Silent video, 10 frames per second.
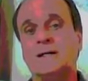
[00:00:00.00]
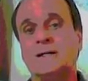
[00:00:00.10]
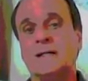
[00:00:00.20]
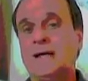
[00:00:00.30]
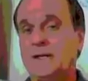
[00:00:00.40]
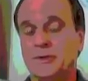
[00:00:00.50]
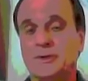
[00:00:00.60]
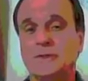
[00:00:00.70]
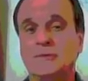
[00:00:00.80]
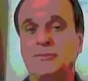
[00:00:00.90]

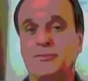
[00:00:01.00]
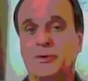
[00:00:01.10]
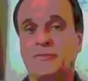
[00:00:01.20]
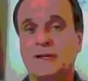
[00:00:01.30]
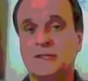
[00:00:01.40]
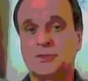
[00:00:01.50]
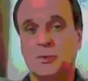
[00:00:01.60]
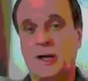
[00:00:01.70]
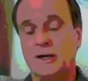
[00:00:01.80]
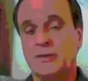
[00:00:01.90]
leader for
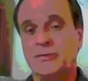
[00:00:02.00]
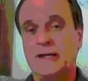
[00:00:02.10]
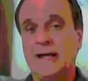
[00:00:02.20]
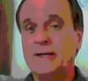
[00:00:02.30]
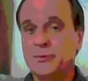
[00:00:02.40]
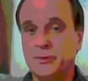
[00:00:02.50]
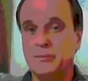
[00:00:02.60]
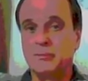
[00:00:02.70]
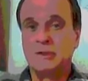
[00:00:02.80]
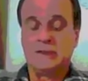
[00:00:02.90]
Venezuela, the
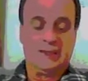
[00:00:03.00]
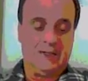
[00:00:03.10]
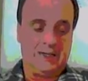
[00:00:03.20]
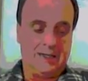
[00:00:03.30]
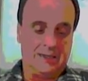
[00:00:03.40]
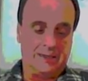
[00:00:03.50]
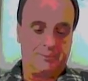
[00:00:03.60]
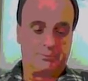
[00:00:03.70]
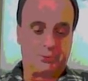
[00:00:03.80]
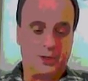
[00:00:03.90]
interim
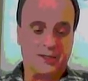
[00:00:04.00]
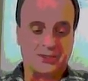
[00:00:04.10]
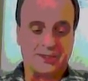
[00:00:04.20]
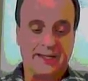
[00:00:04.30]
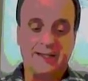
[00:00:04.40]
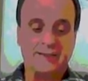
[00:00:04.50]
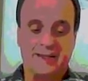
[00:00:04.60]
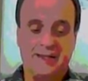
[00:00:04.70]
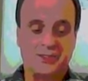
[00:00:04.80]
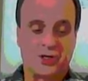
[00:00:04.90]
president,
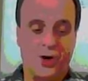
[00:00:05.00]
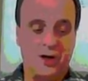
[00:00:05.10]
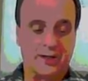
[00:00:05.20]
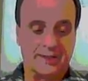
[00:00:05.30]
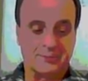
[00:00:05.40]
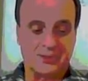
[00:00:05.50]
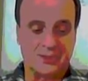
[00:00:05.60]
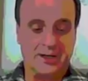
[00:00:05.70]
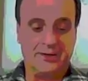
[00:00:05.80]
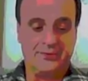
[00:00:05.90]
he's calling
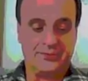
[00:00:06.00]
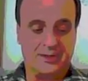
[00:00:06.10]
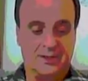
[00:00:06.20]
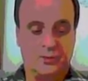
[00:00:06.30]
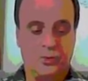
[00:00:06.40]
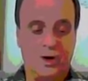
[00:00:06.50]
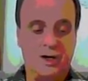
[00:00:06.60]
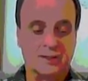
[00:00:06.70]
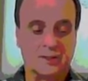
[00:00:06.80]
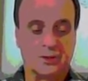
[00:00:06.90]
himself
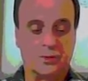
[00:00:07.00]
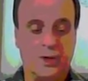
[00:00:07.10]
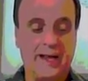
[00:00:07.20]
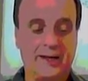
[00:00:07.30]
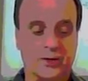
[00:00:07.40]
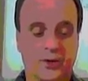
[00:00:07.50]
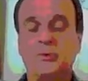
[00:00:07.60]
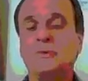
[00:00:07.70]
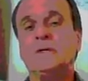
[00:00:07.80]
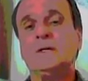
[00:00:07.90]
Juan
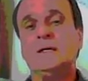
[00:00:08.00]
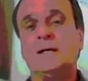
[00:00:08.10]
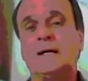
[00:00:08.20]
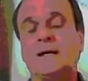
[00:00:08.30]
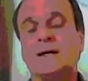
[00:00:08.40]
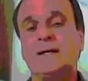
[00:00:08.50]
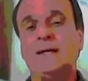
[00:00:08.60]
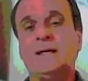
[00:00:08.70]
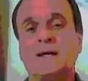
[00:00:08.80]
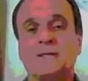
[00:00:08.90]
Guaido.
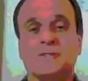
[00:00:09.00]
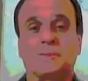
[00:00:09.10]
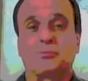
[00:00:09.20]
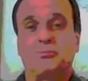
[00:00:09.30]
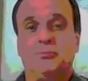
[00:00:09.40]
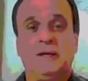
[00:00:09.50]
He has